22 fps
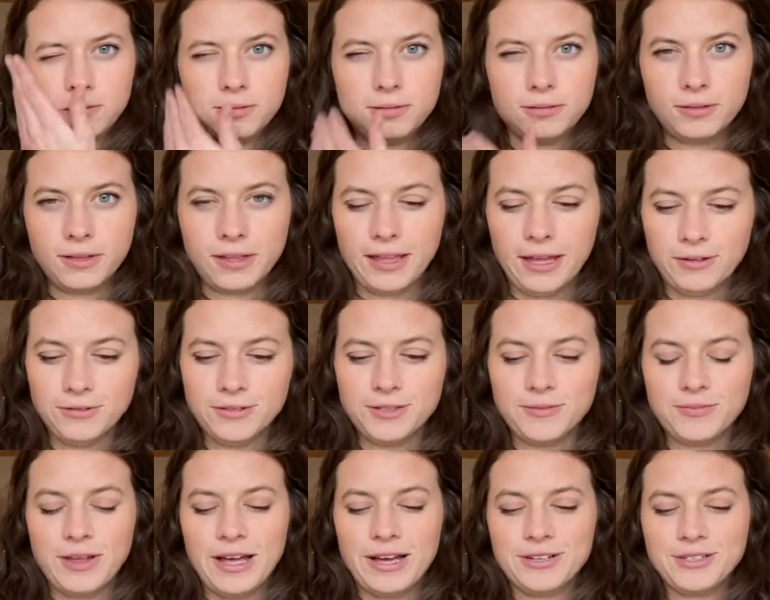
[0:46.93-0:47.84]
without
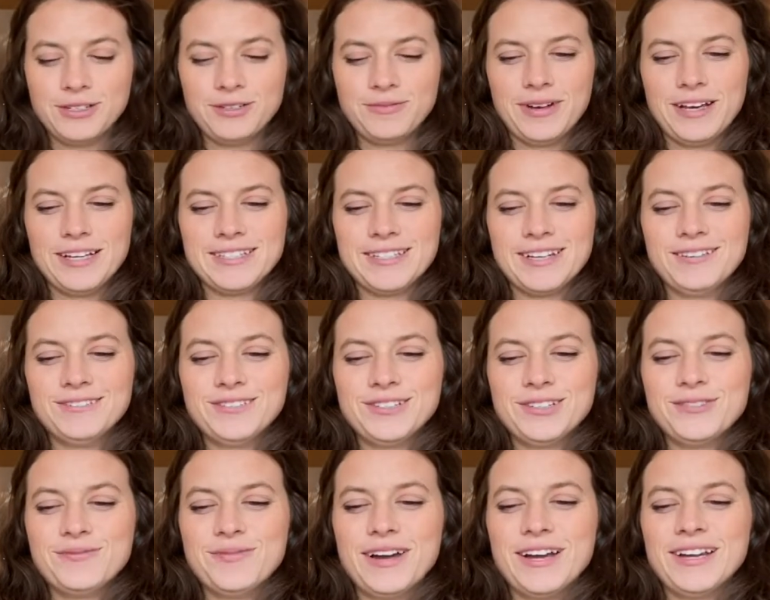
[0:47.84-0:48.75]
splashing myself
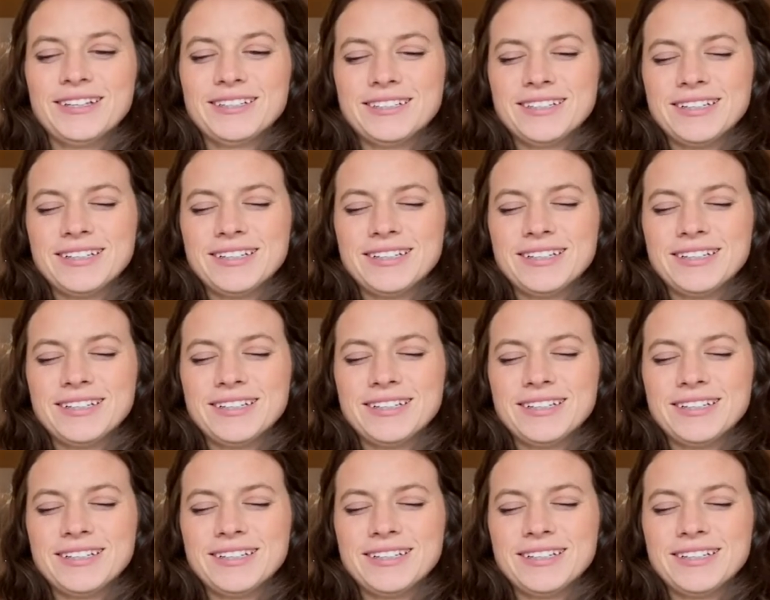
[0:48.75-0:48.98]
too much.